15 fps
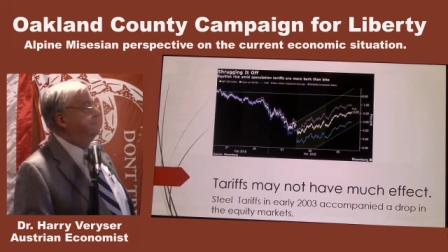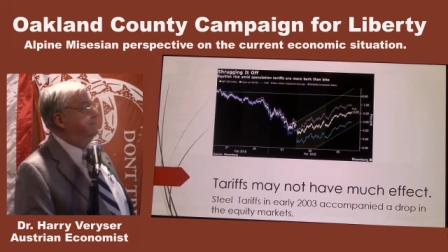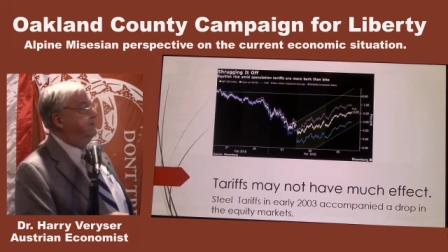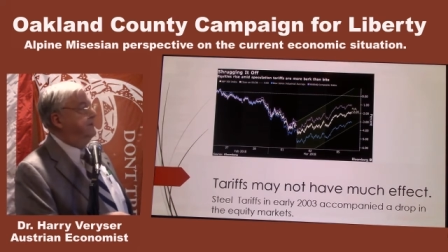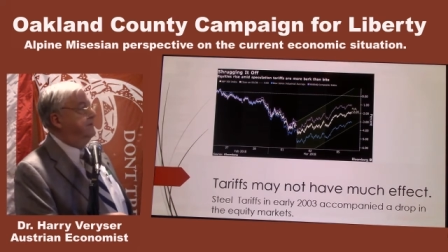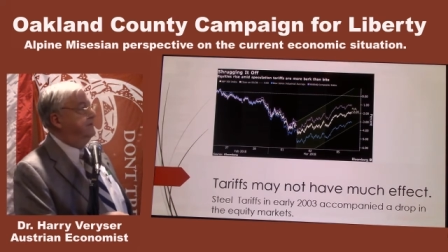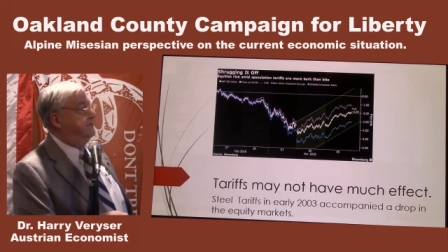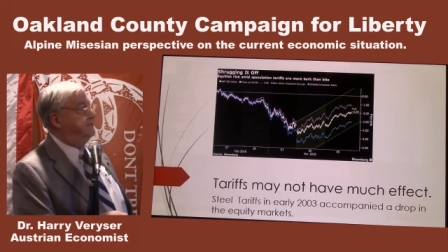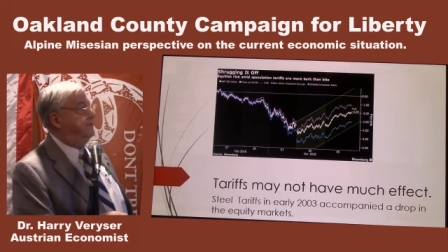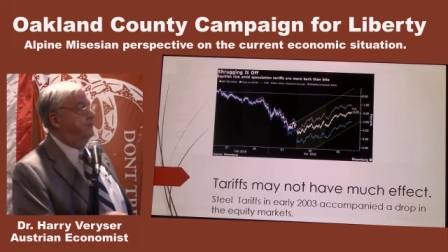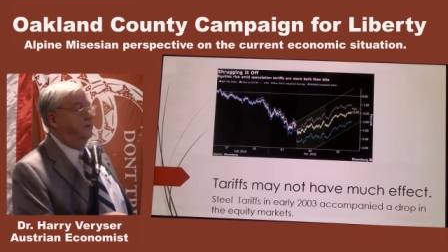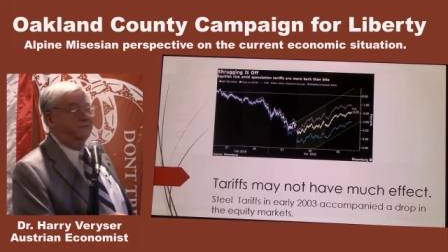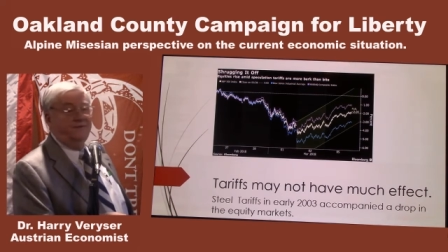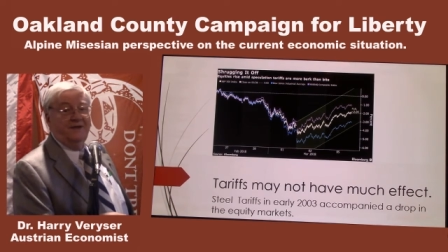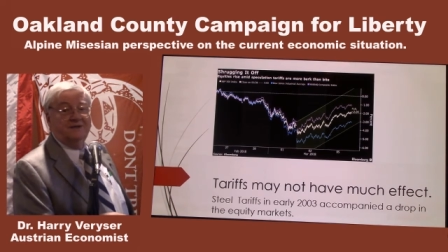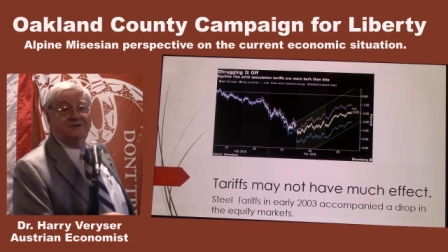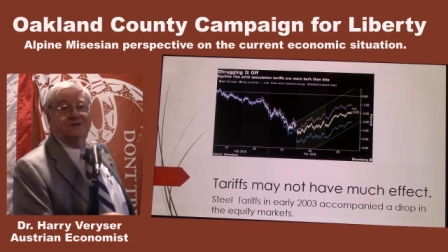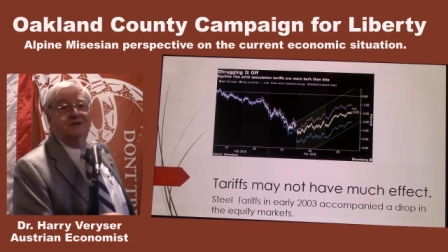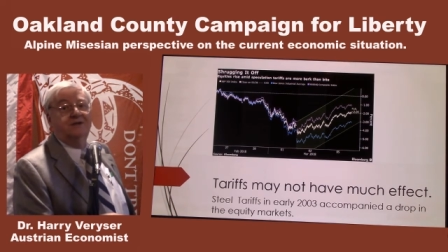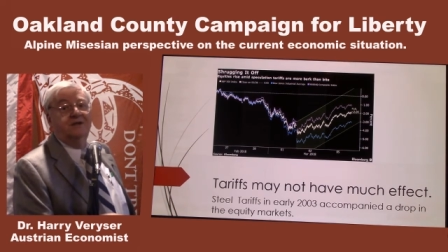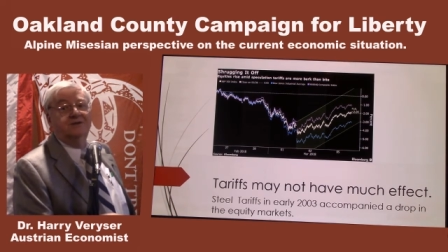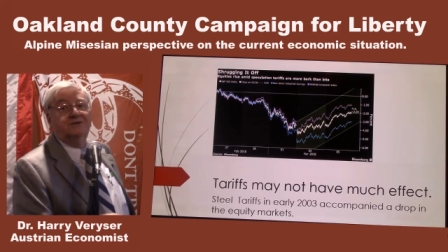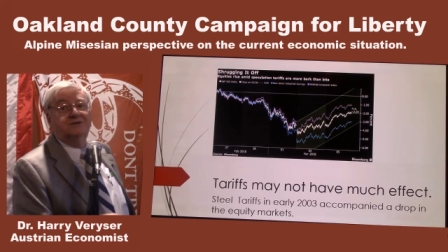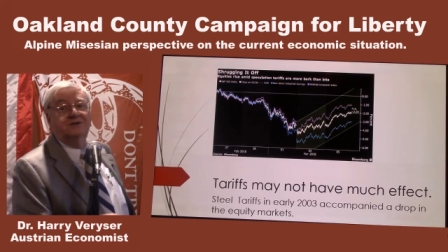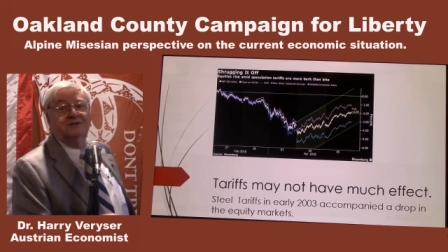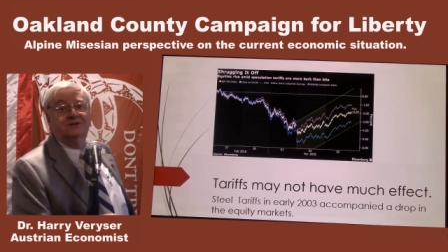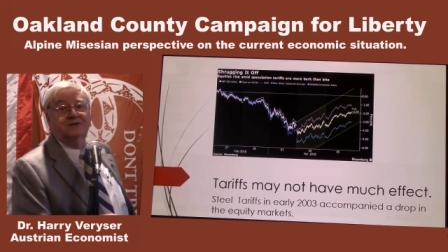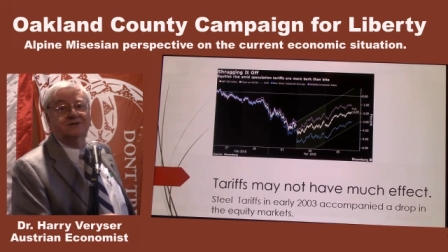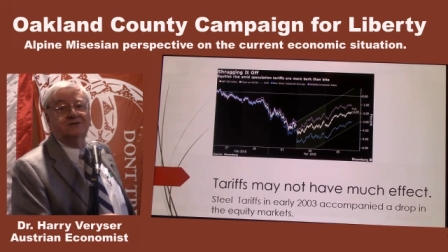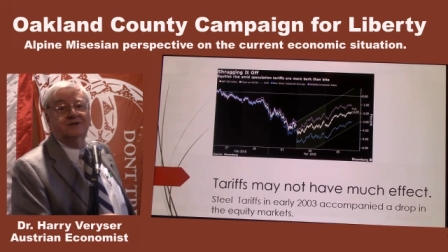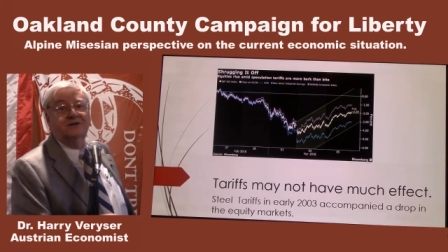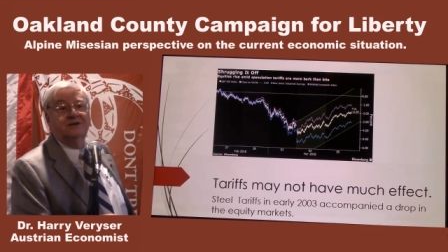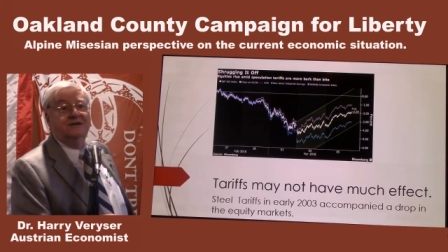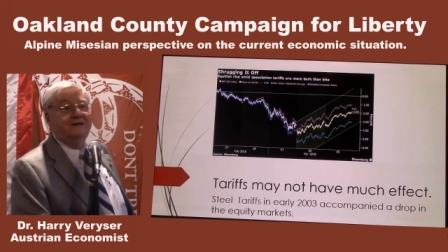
The yield curve that's today's statistic.